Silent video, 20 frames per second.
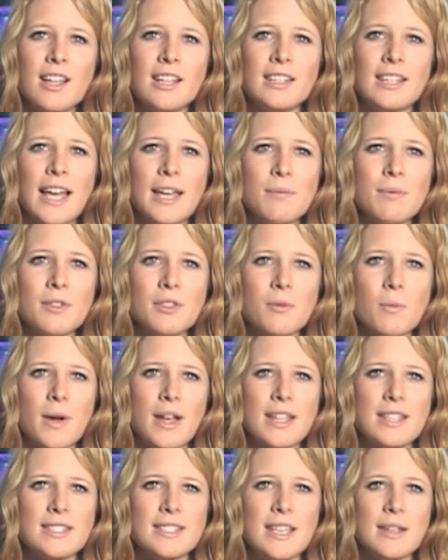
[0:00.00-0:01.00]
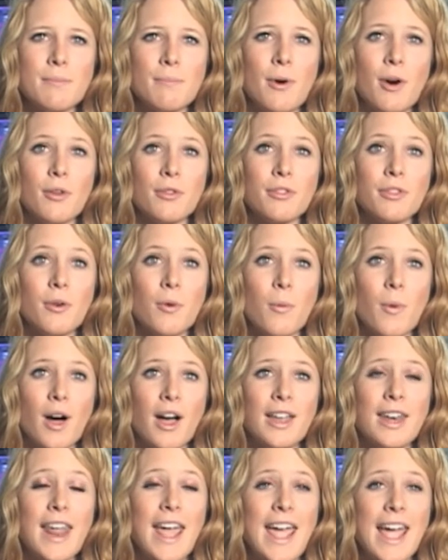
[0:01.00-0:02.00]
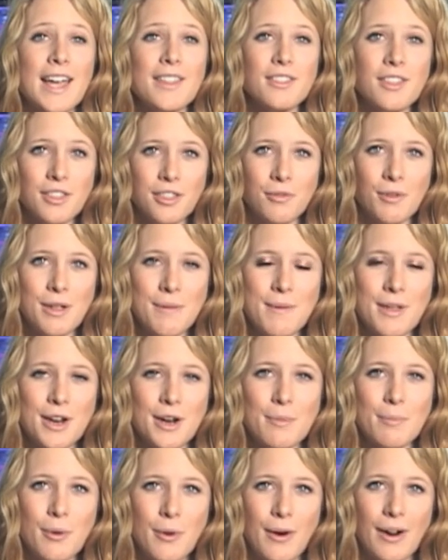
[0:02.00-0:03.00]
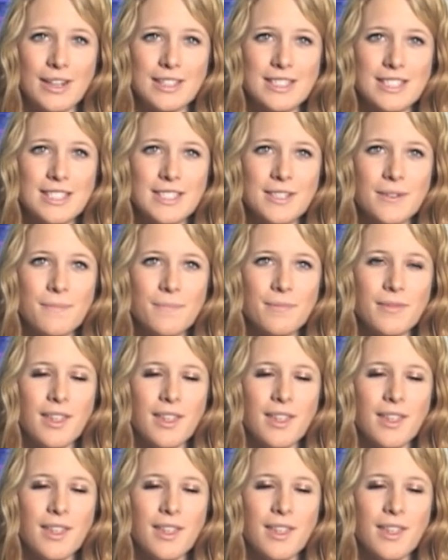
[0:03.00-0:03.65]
led with wins in both the 1 and the 3-meter boards.